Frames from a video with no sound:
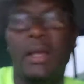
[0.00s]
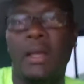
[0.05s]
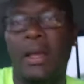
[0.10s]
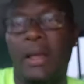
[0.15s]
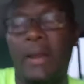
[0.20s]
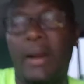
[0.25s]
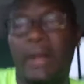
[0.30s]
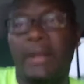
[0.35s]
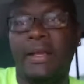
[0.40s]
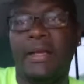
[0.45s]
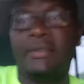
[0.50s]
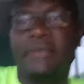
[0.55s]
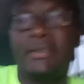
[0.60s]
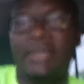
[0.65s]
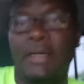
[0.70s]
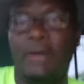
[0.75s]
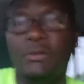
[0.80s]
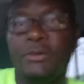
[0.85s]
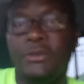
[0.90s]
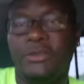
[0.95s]
And I guess
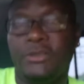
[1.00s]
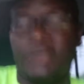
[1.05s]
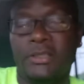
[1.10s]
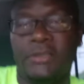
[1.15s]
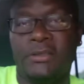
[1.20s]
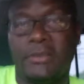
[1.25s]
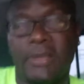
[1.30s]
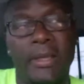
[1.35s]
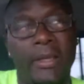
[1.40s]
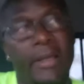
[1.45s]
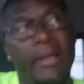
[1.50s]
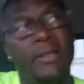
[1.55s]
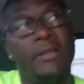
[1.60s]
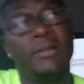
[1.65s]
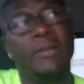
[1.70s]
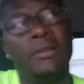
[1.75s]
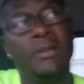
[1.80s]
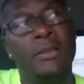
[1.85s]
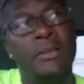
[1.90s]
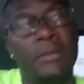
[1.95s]
I was just thinking
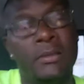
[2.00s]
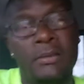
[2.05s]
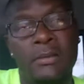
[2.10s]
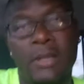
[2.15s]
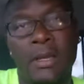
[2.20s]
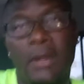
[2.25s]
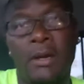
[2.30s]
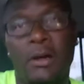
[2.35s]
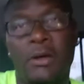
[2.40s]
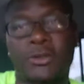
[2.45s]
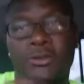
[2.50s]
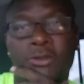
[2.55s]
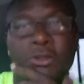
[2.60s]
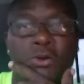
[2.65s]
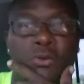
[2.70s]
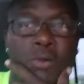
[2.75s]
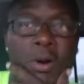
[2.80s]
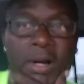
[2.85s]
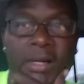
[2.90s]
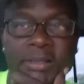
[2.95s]
that I also
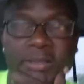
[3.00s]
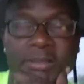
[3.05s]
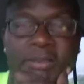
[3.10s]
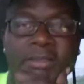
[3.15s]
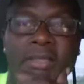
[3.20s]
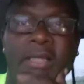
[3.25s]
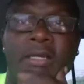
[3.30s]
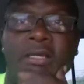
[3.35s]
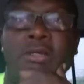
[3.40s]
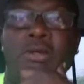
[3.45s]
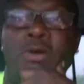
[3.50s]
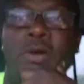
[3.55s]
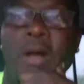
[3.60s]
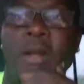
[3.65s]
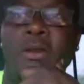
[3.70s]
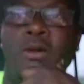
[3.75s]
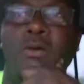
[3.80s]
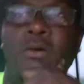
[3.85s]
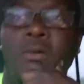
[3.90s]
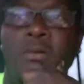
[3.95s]
wanted to say, I
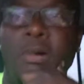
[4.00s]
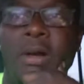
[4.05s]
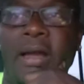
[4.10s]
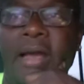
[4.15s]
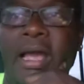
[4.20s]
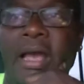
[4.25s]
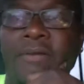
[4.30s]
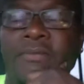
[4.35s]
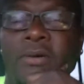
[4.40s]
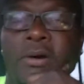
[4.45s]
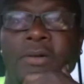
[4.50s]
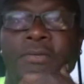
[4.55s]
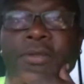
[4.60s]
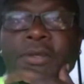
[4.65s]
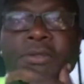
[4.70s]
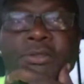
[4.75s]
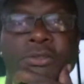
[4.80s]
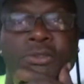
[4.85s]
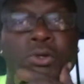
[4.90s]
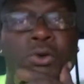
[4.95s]
know I have all
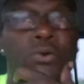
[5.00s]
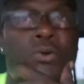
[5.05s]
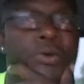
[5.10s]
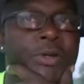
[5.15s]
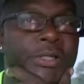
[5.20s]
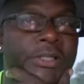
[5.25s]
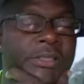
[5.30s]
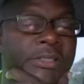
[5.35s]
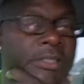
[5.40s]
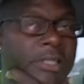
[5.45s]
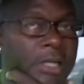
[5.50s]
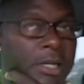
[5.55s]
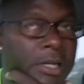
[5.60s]
these stories.